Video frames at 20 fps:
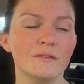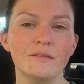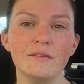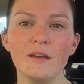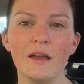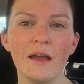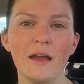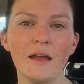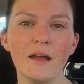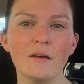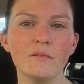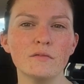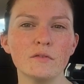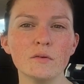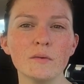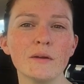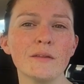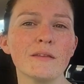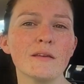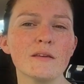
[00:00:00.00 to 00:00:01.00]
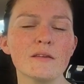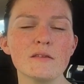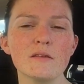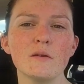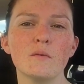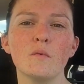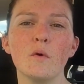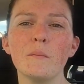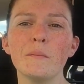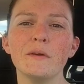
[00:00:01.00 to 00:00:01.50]
day of doing this.
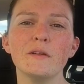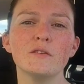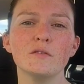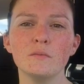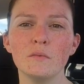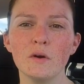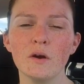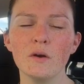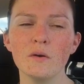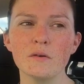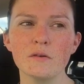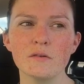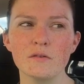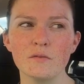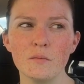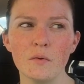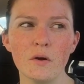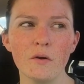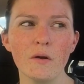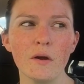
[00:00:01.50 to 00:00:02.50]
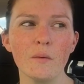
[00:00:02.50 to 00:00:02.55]
It won't be tomorrow because tomorrow